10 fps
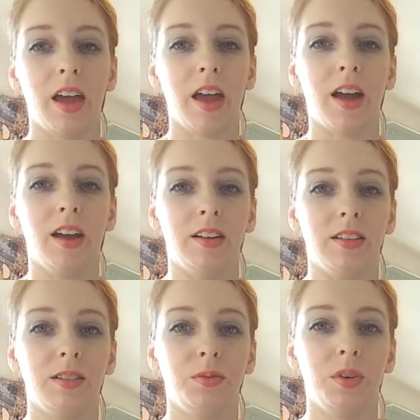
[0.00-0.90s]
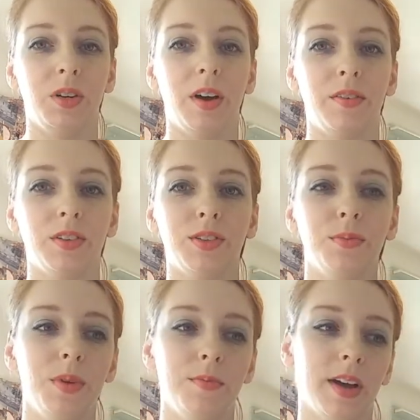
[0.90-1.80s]
And when you have a
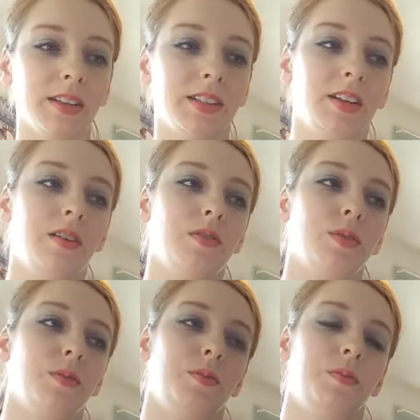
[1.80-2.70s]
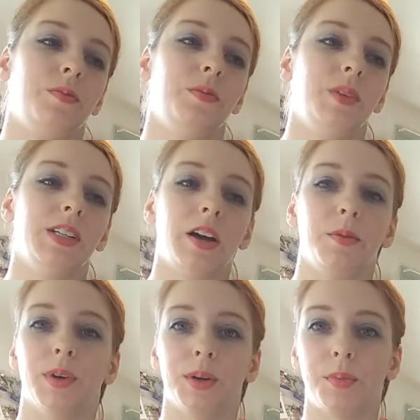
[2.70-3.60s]
soupy mess of a
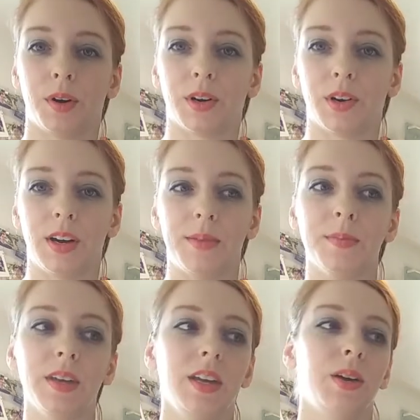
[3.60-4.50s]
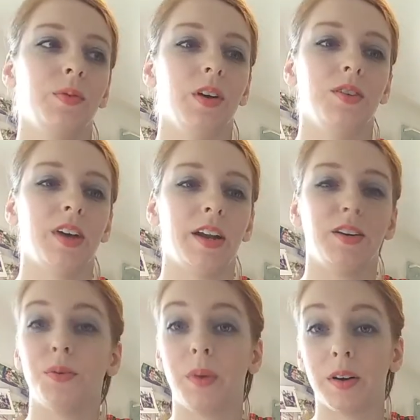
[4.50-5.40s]
Italian meringue buttercream where you've added
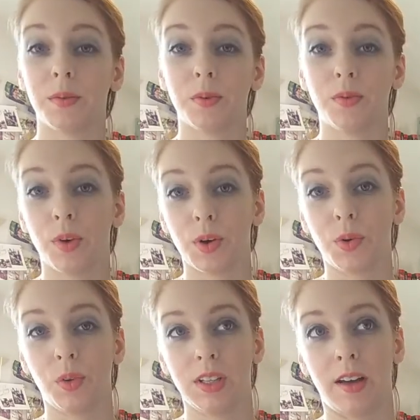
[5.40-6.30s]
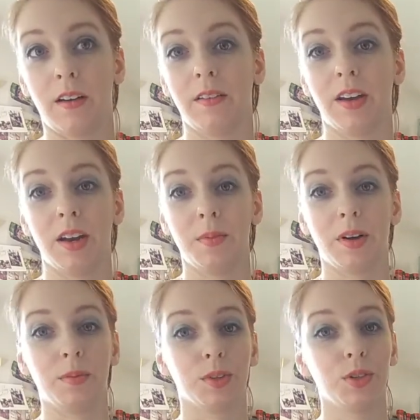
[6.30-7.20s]
your butter before it cooled down and it
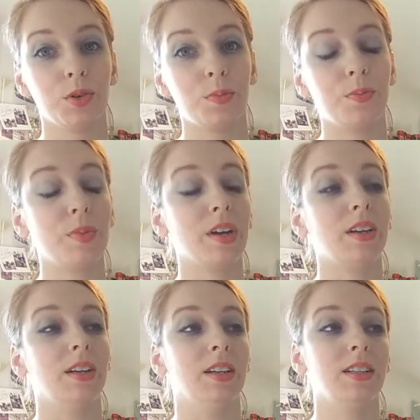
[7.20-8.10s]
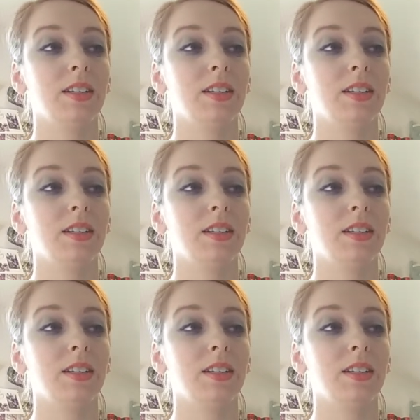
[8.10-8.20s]
becomes soup, it is